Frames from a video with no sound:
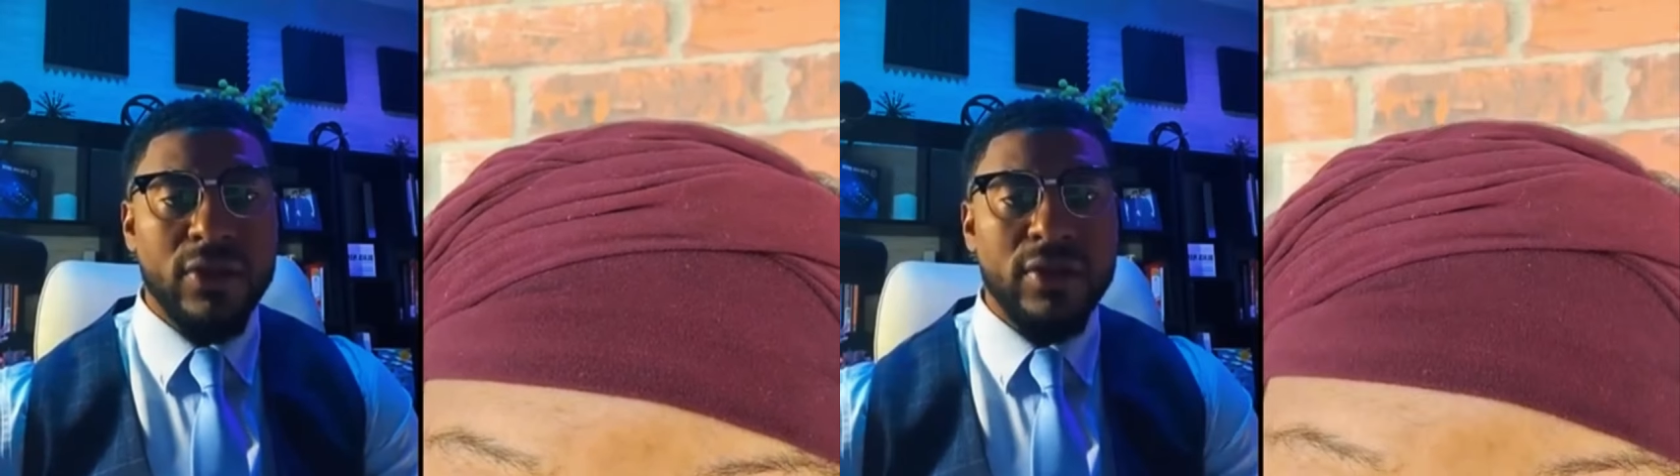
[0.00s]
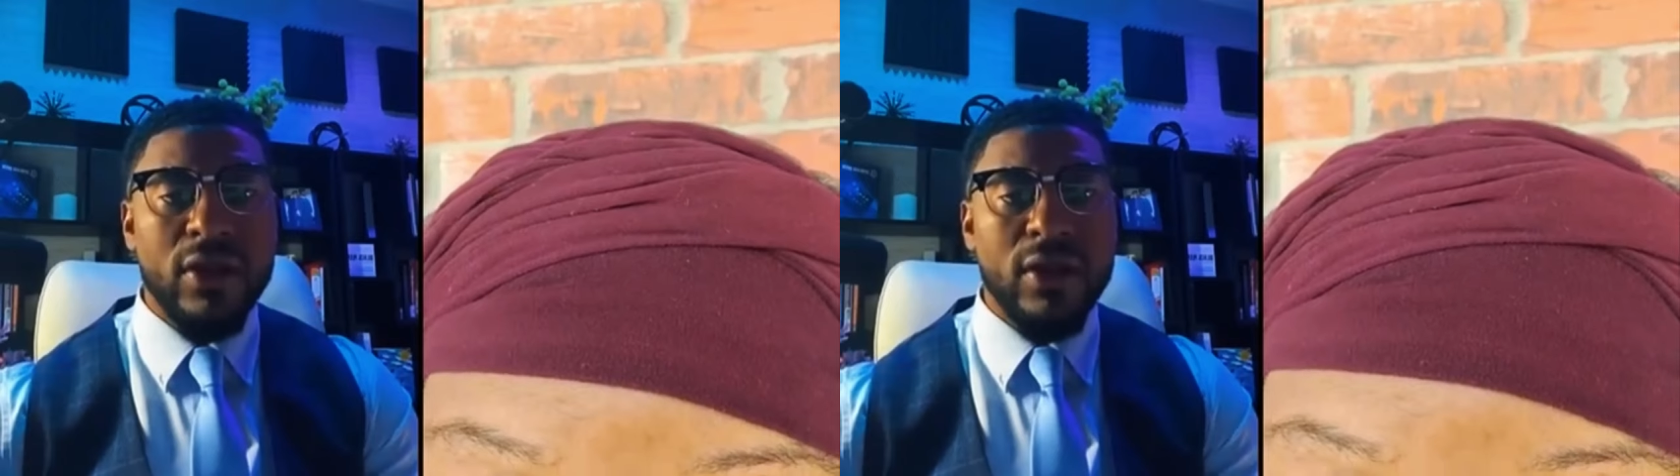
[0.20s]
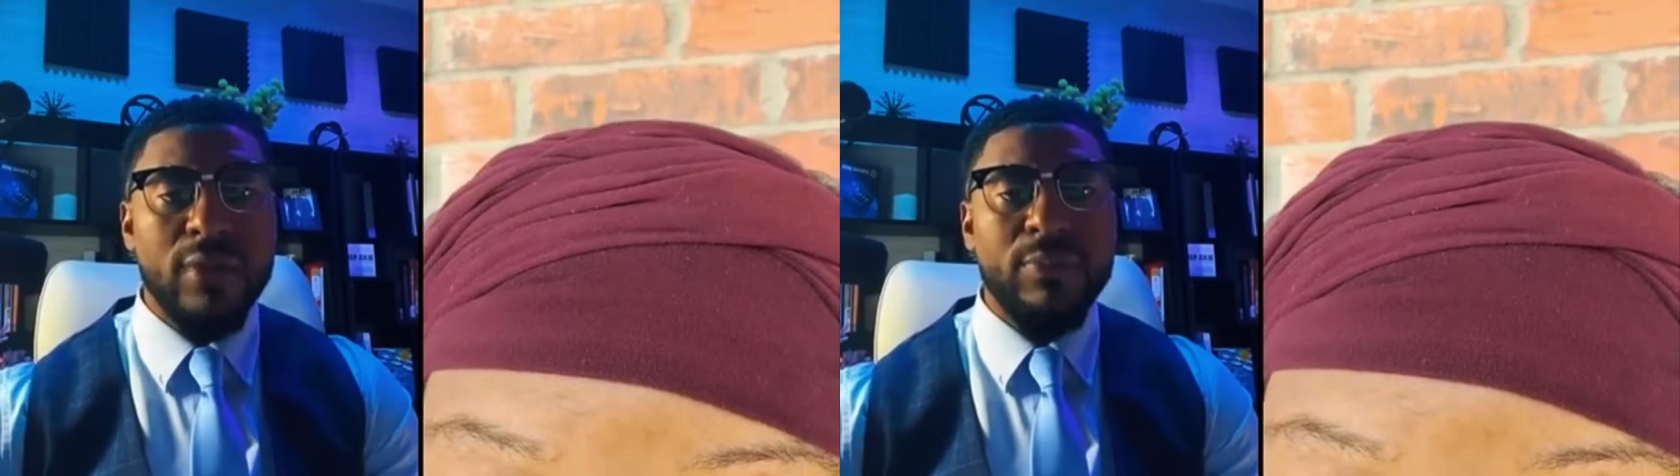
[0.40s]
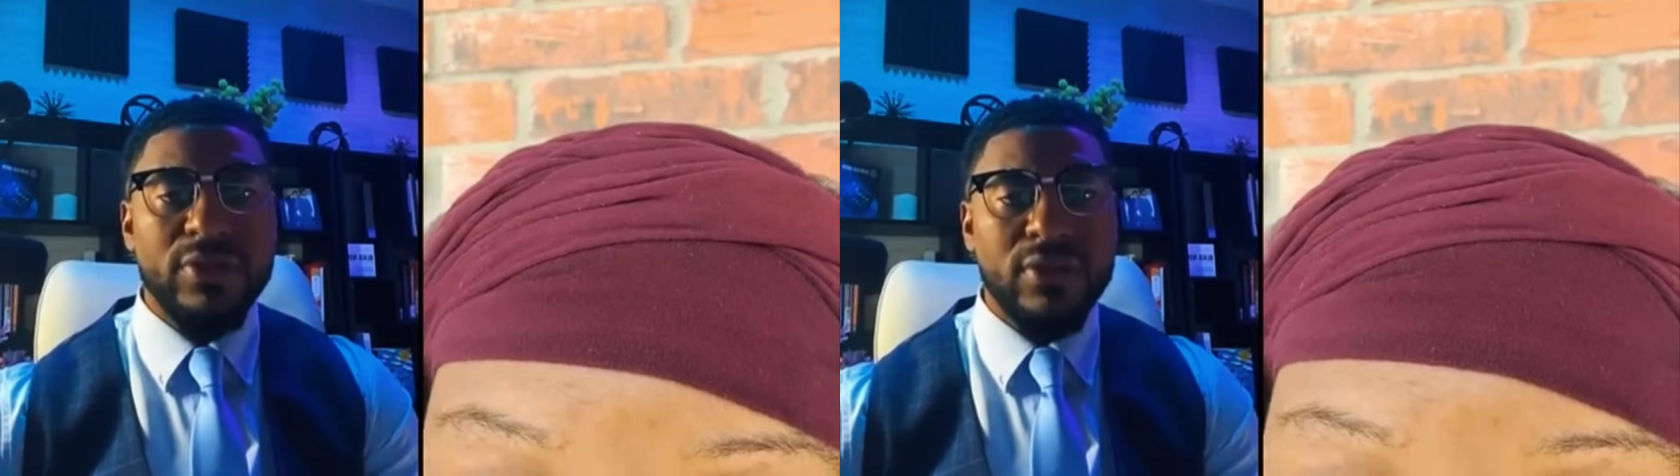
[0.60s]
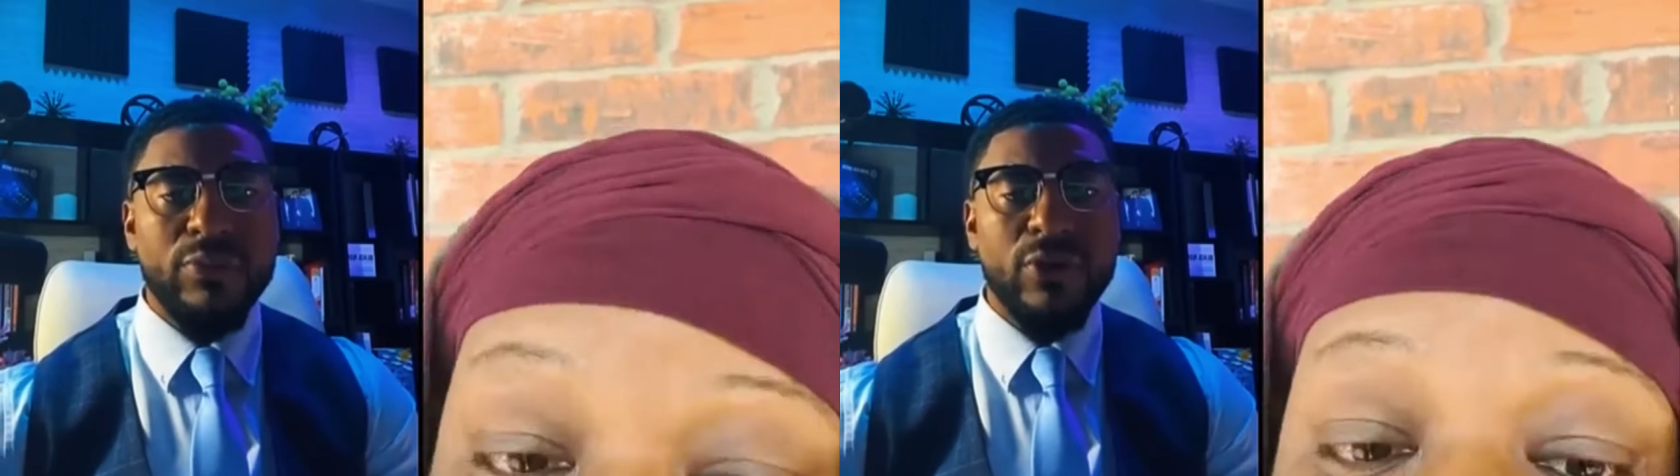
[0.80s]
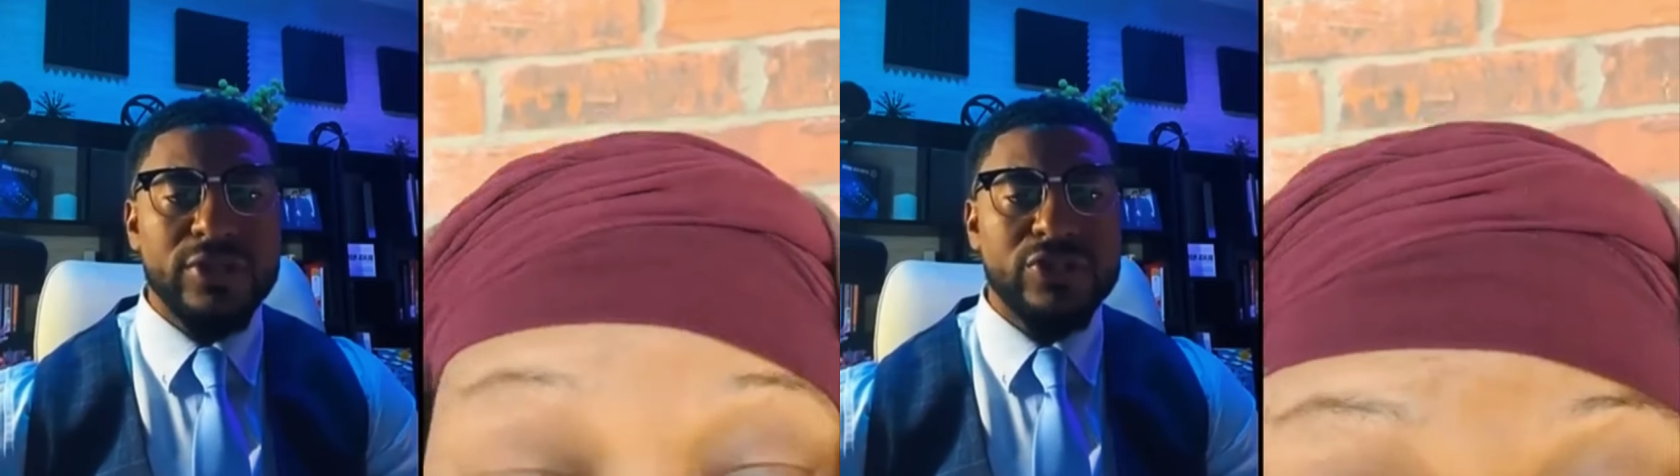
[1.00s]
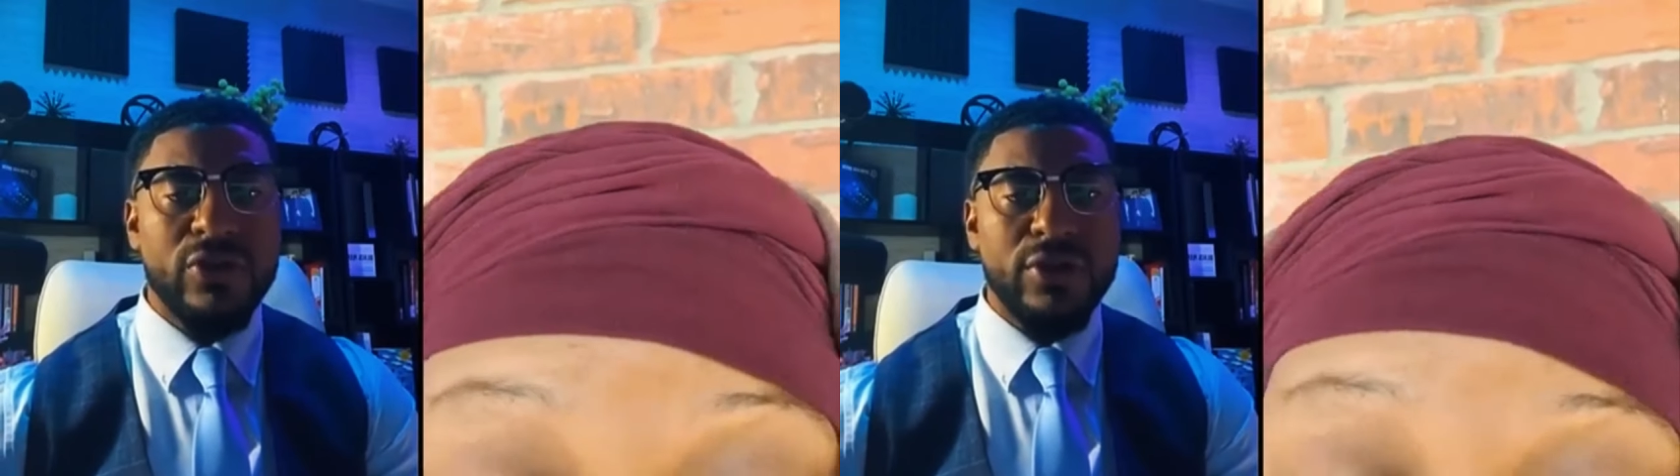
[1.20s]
and they're going to put the pressure